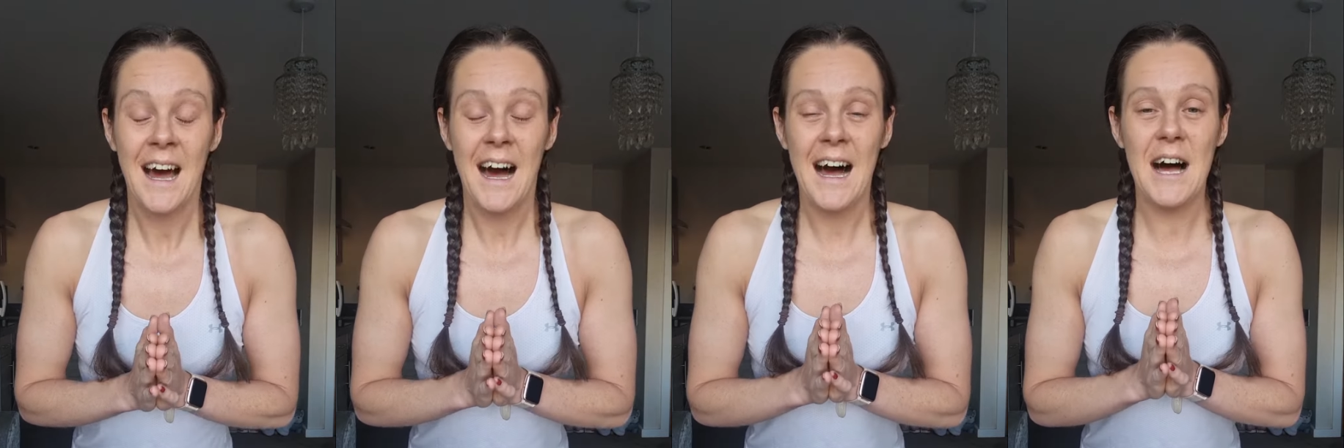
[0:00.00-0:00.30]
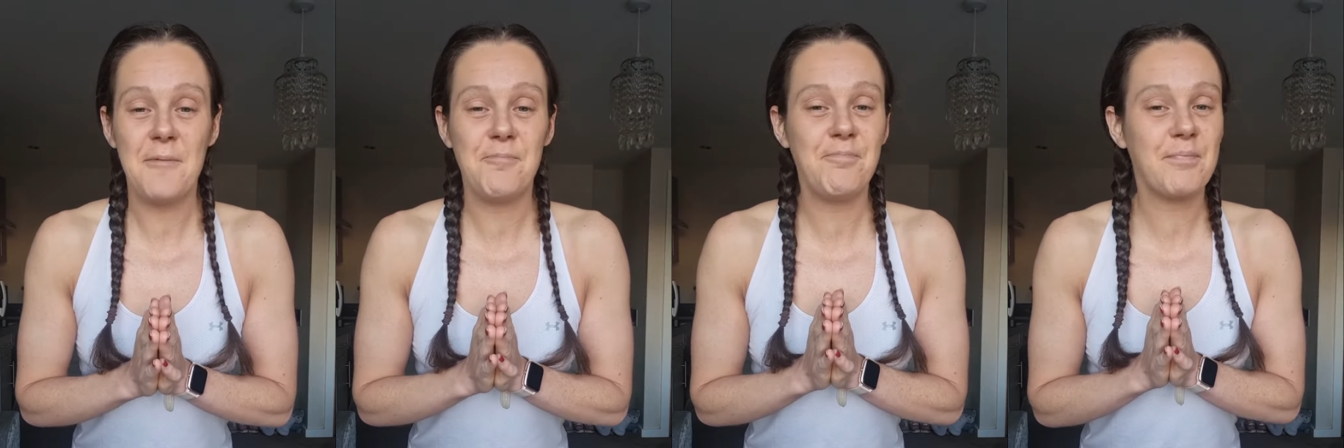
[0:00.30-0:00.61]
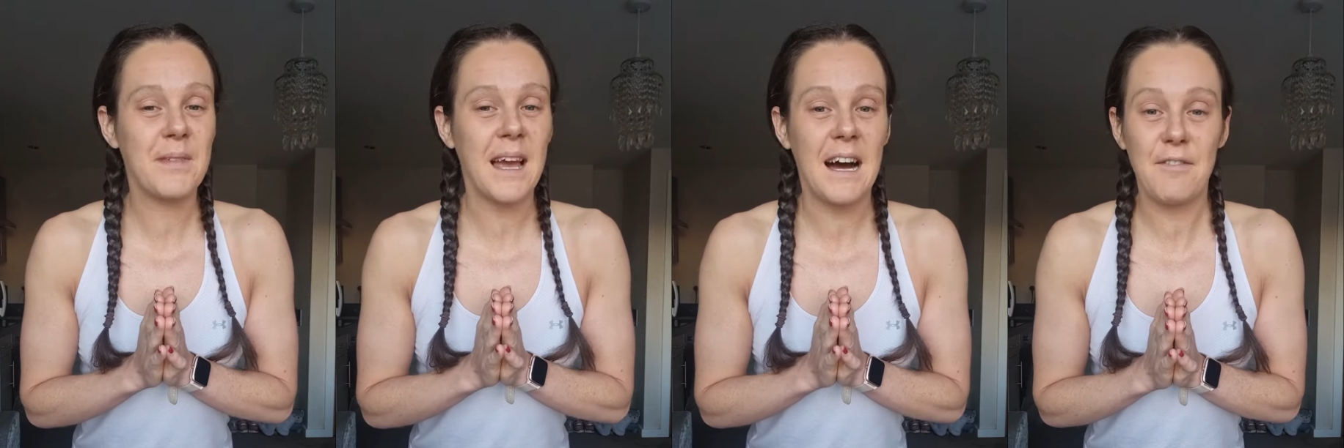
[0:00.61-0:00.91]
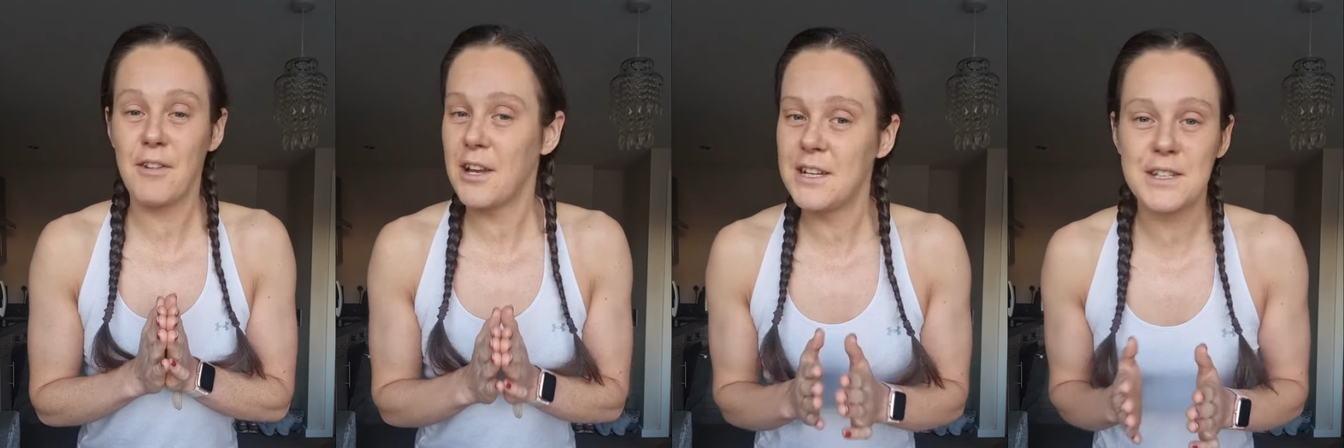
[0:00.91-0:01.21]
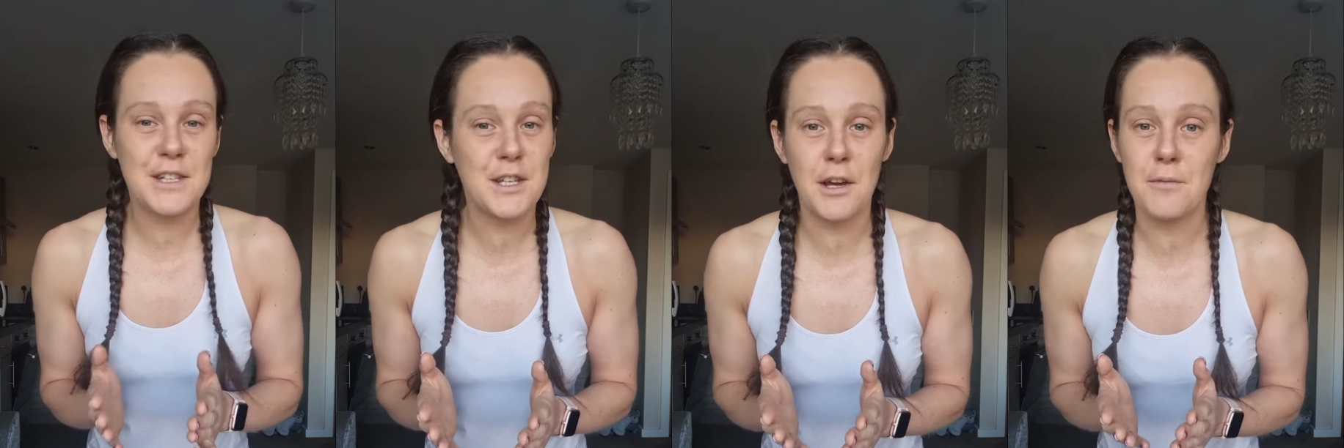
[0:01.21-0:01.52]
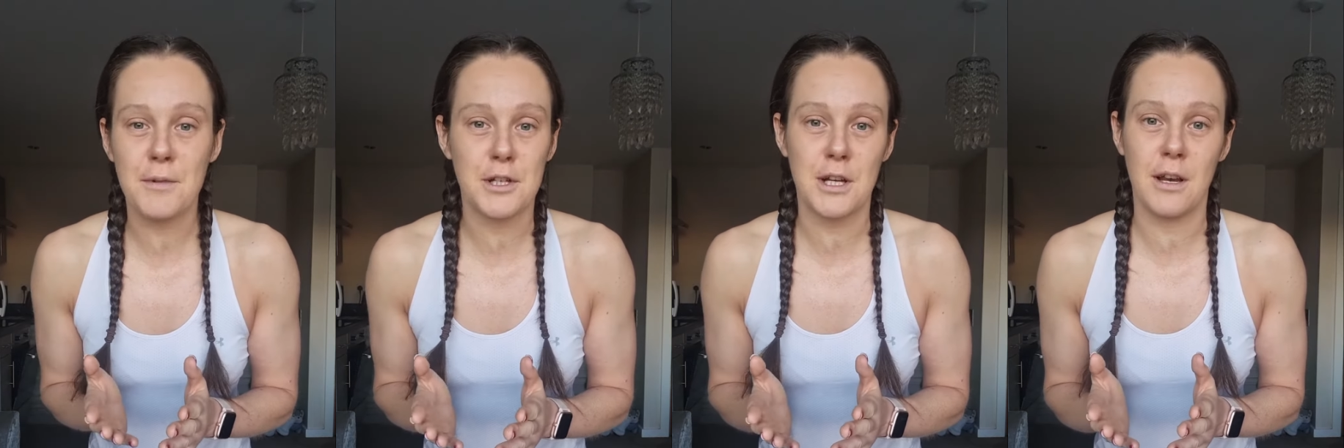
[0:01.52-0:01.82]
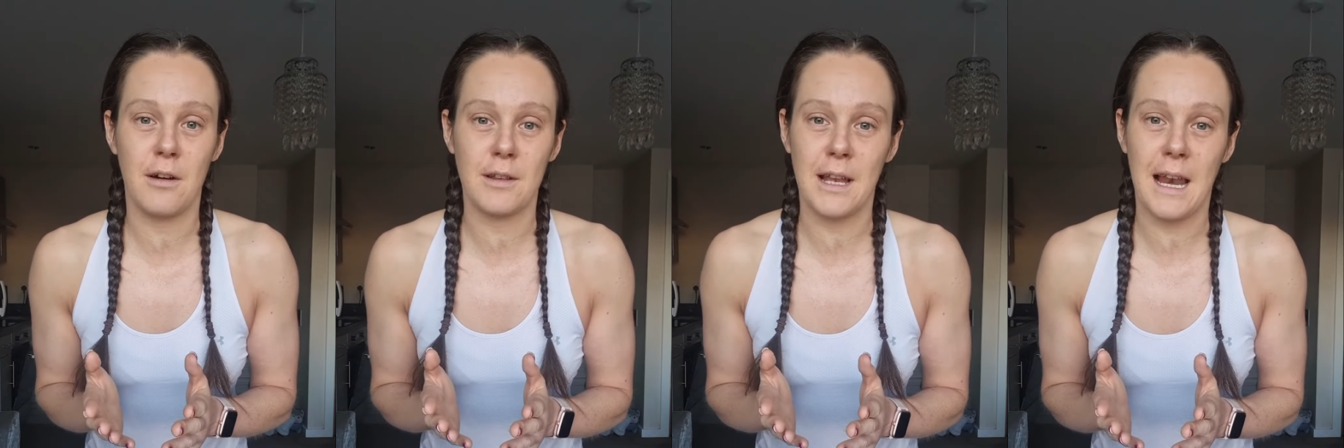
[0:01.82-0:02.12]
I've learned so much
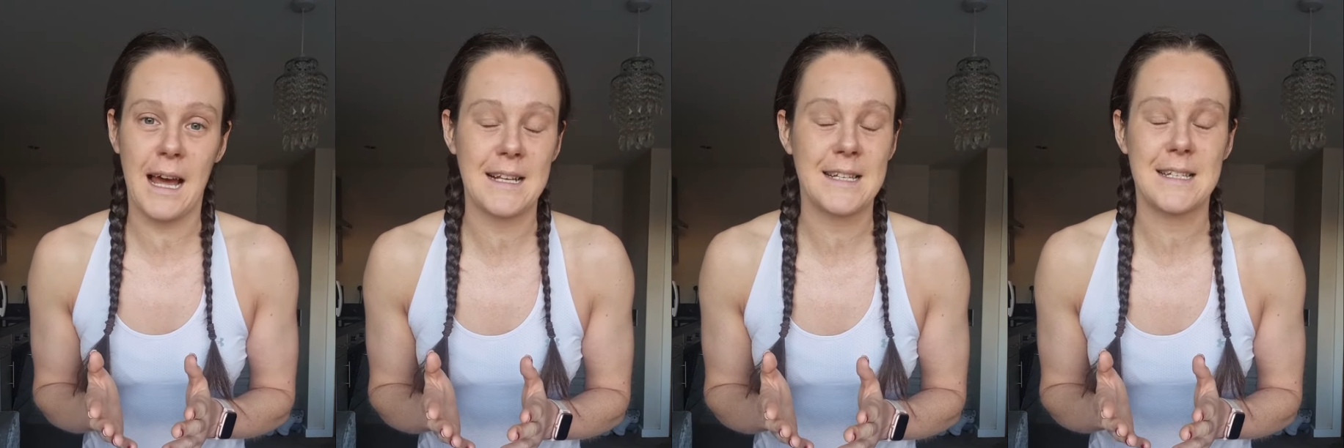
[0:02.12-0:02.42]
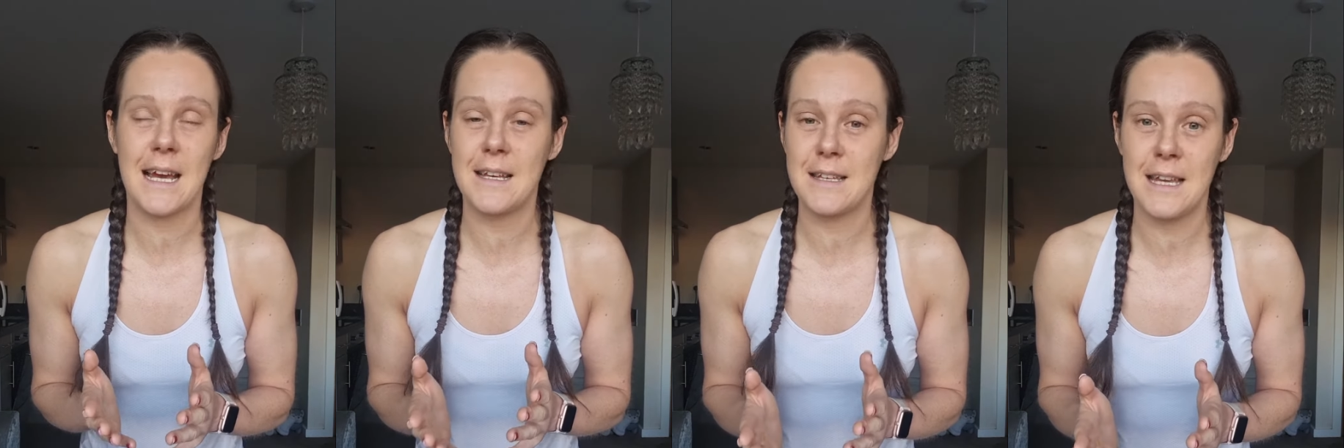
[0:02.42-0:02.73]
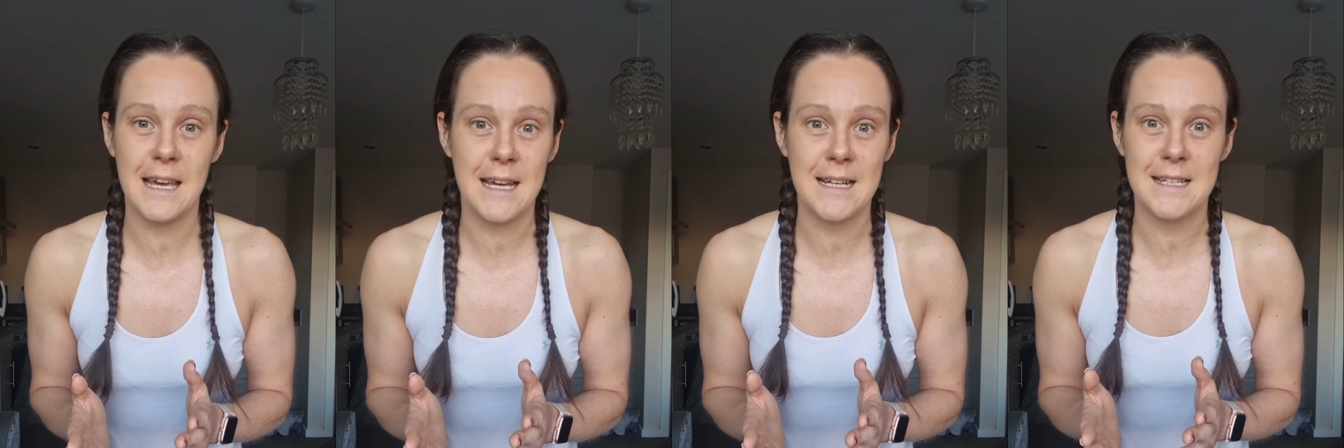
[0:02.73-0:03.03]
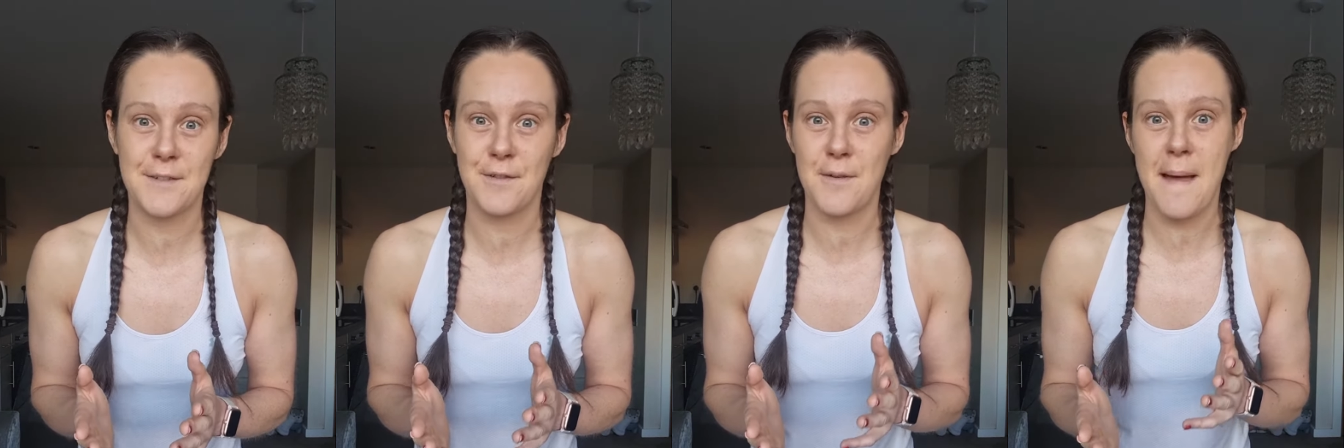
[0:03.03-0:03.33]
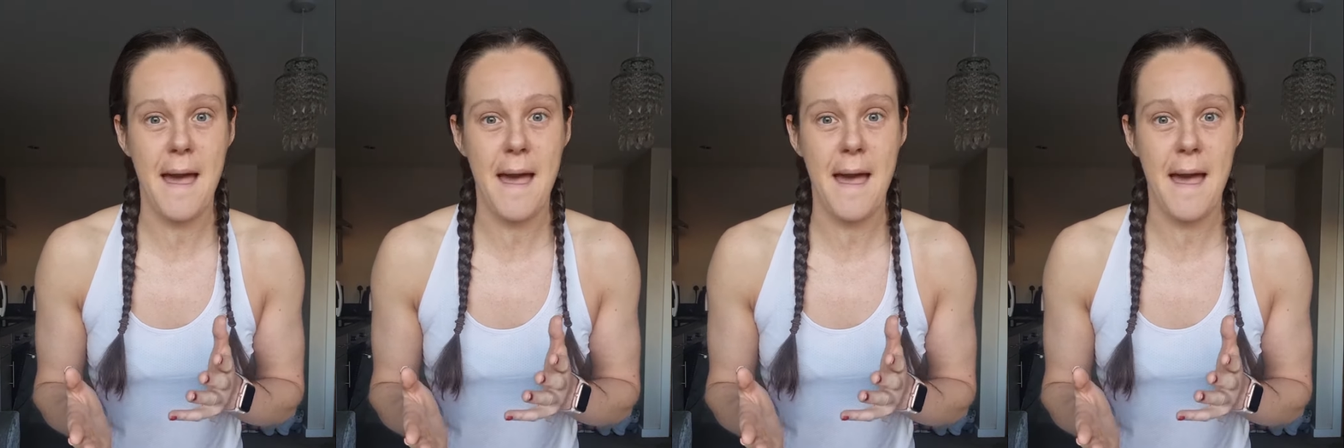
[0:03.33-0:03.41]
along the last 10 years from